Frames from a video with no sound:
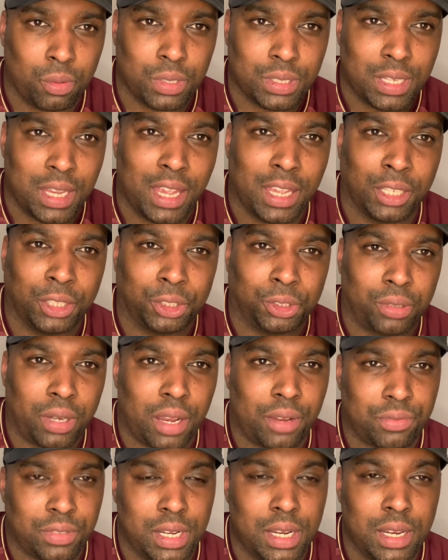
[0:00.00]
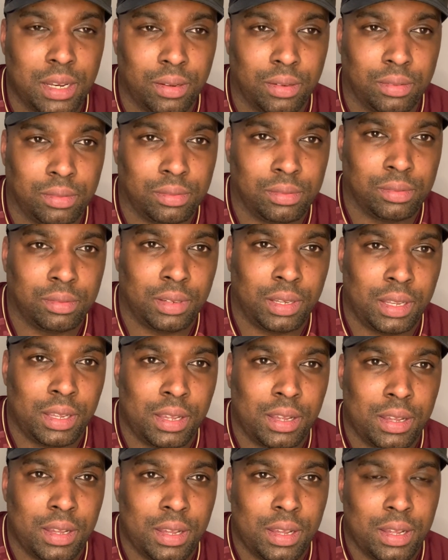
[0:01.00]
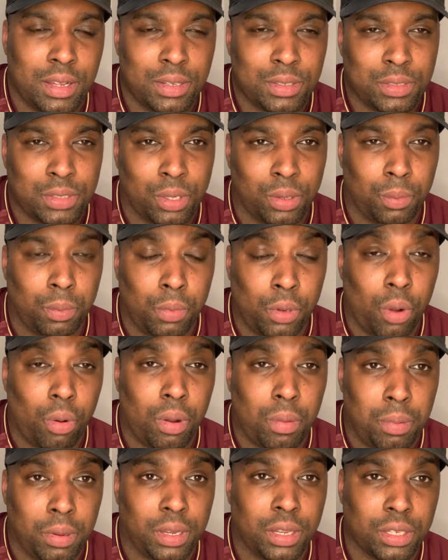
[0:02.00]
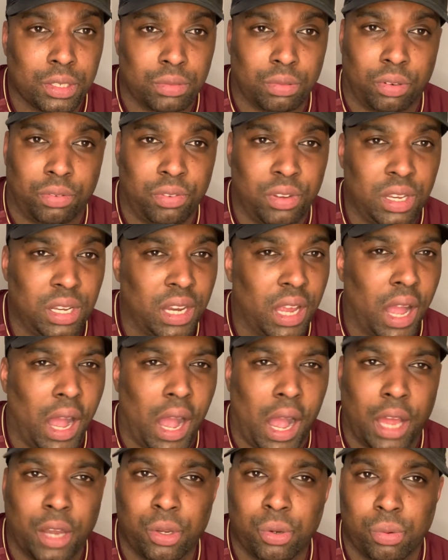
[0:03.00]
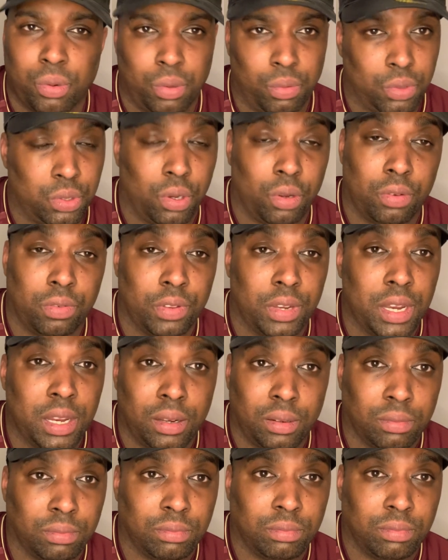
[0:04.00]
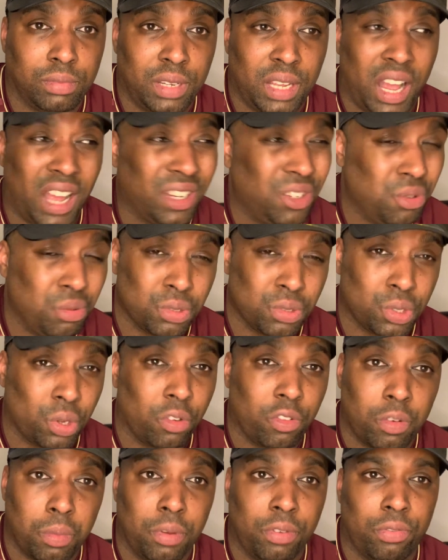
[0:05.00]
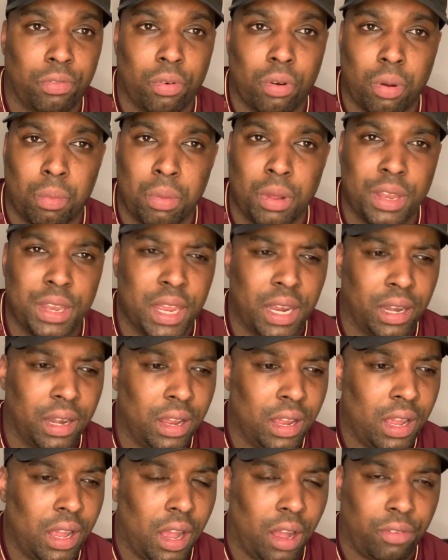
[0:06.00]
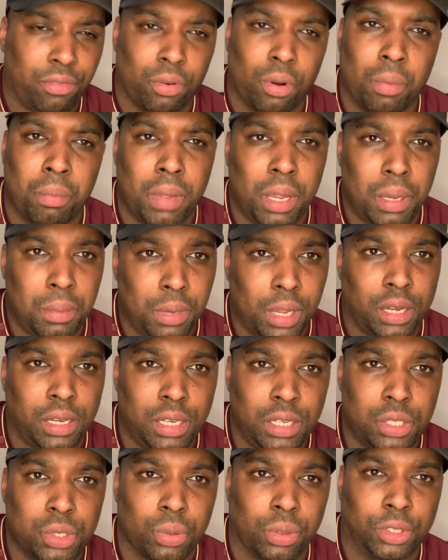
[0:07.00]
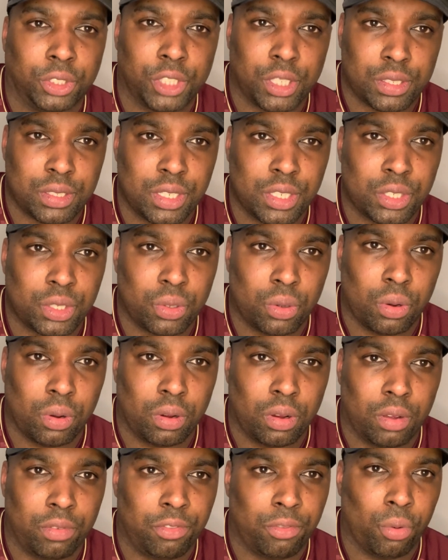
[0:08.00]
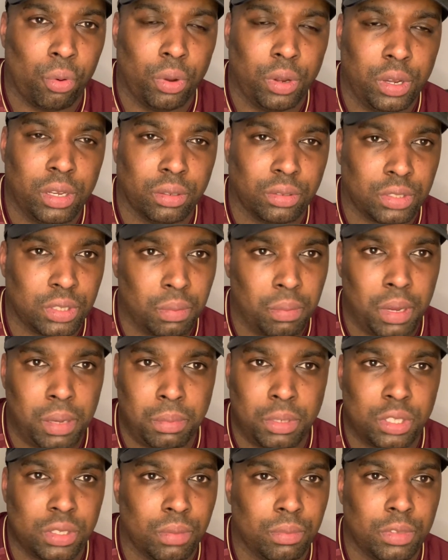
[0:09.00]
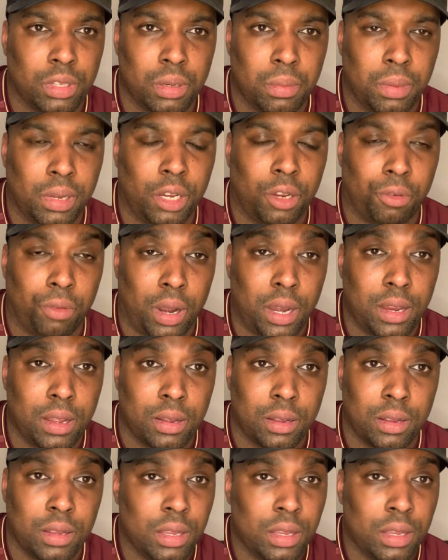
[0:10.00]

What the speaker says: getting drafted in to go up against Raphinha, I knew it was over then. I knew it was over before, but then I thought maybe I need to adjust this score of 4-0 to maybe something a bit greater.